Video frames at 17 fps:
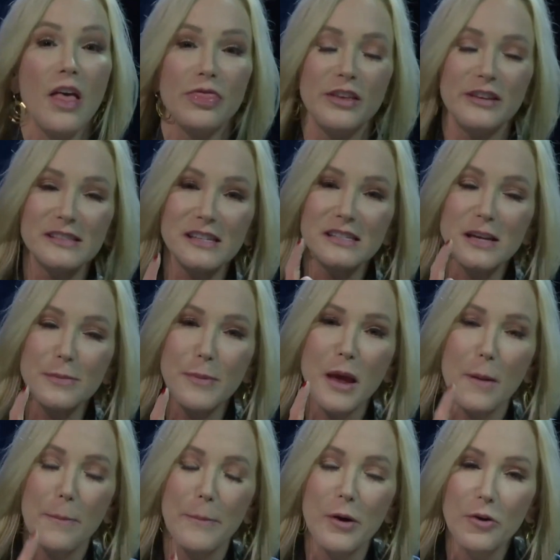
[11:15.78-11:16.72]
This is to be
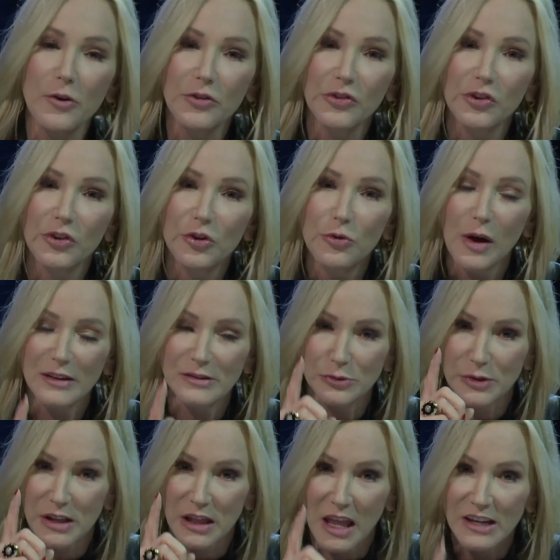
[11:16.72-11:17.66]
a person who has
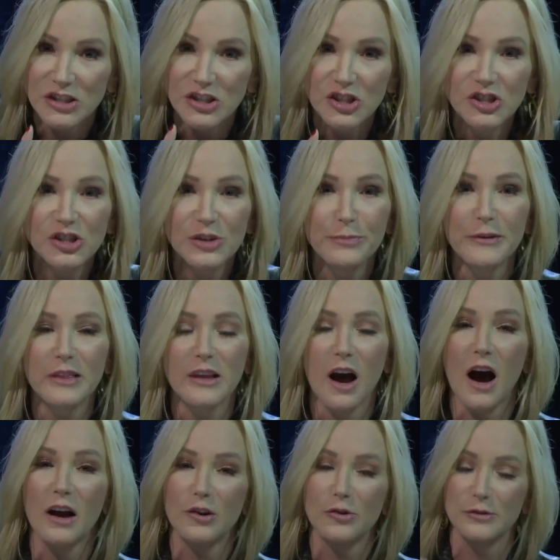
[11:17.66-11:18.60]
relationship with
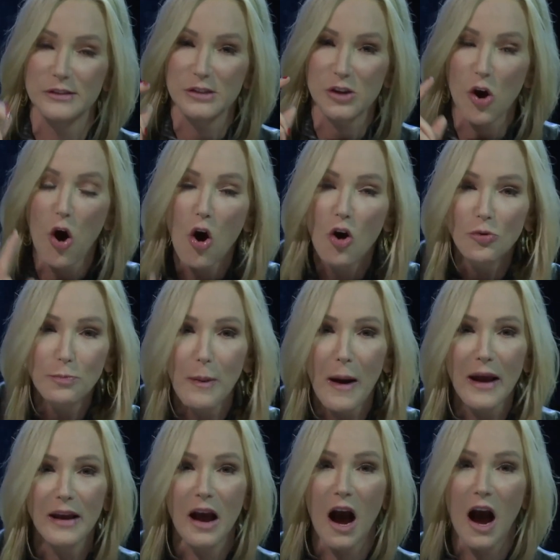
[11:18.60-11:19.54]
God, who's called
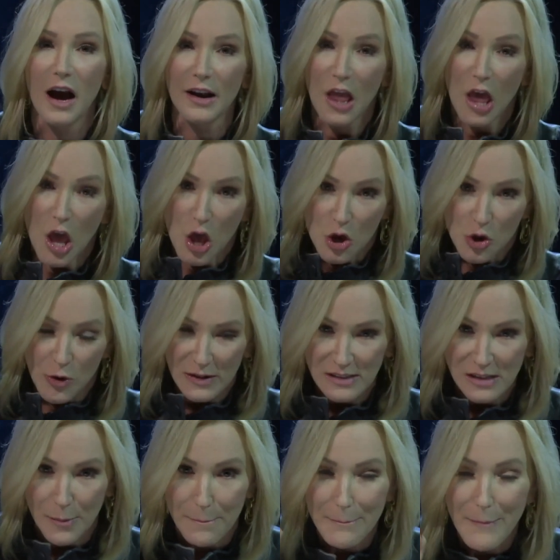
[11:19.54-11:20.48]
by God, who has
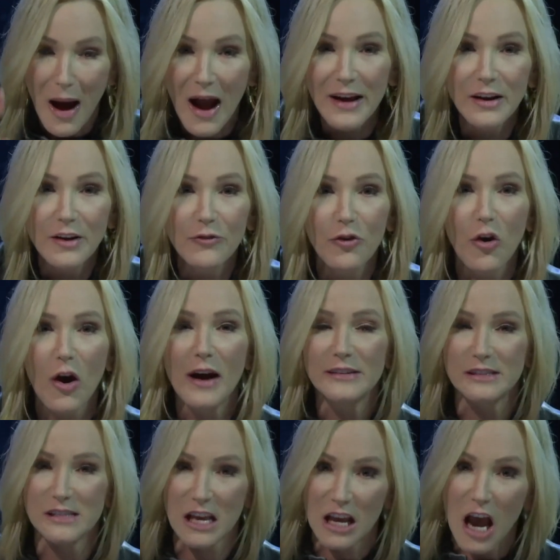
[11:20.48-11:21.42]
the mind of
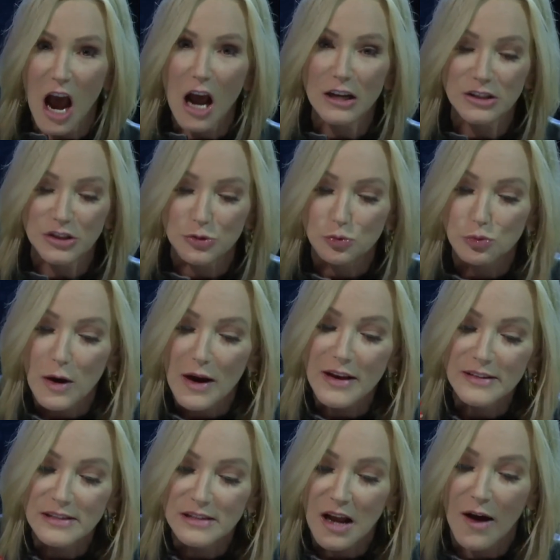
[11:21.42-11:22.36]
Christ that God has
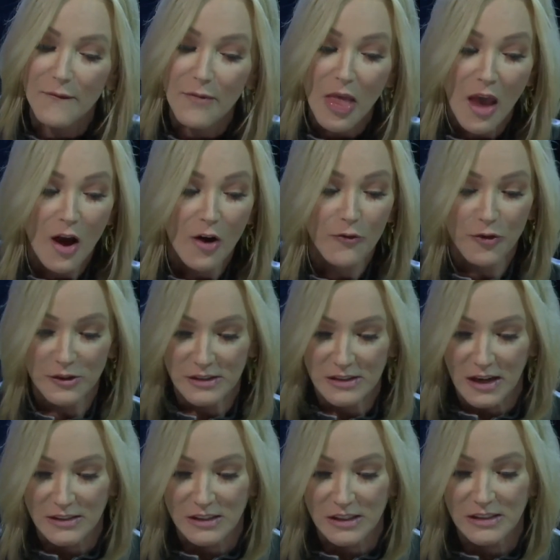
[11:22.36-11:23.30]
raised up for
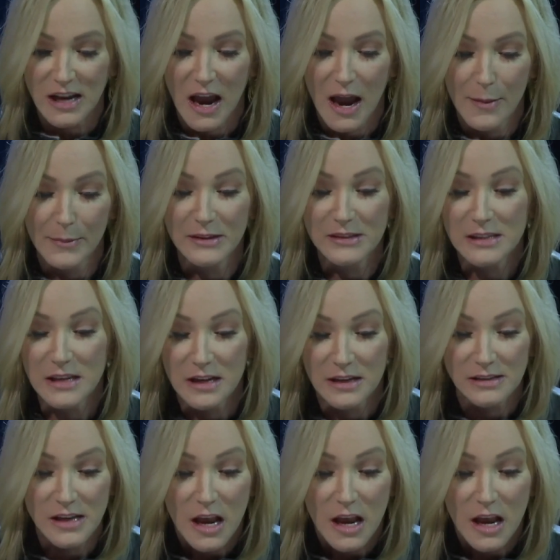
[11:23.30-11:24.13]
such a time as this.